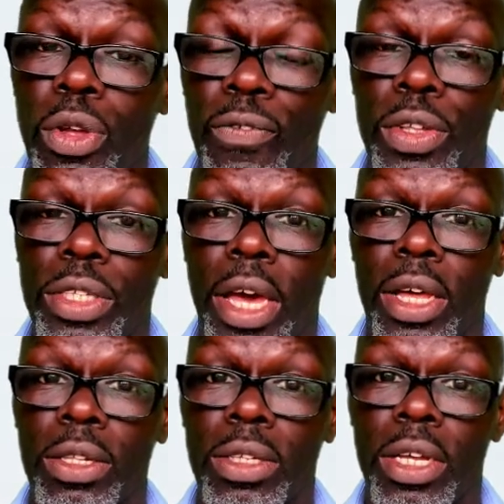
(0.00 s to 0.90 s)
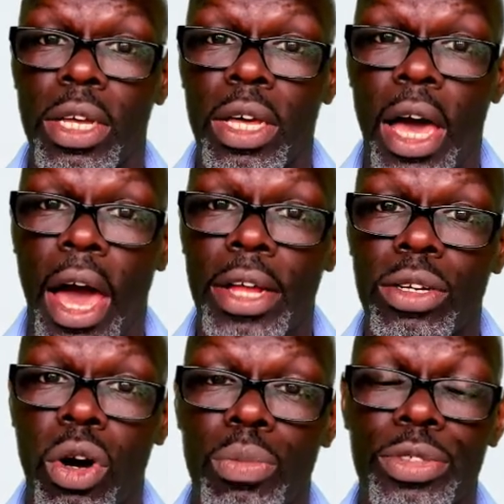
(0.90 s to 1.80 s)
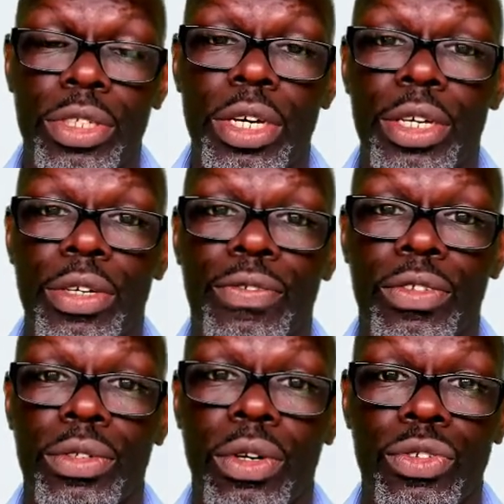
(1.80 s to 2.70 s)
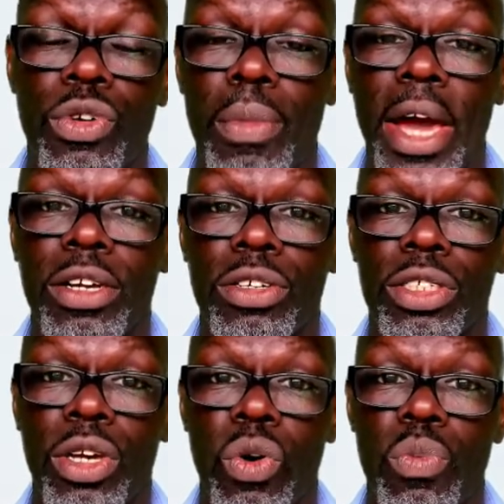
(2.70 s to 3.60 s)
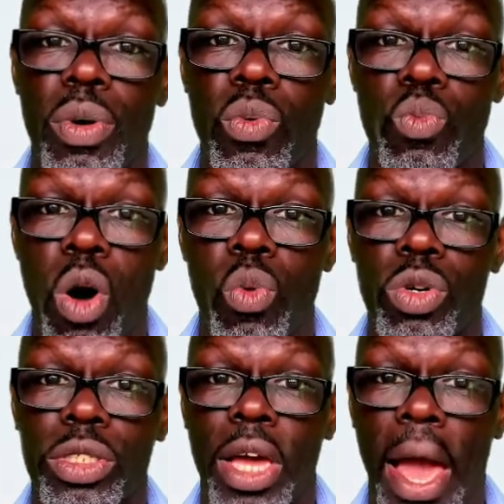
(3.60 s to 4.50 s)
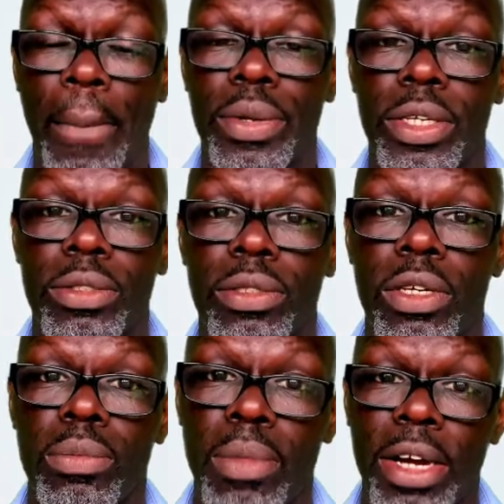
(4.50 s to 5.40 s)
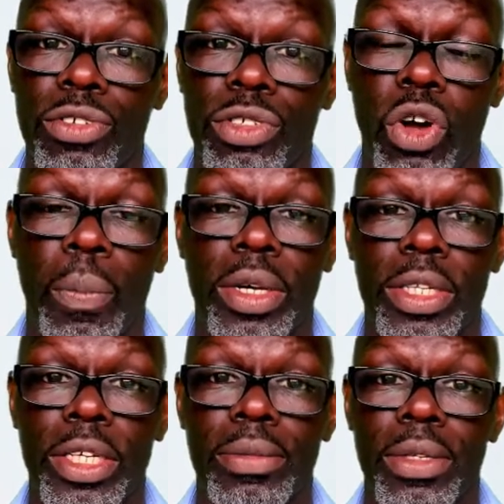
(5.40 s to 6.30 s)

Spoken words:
off the tail and observed under a microscope what was happening microscopically.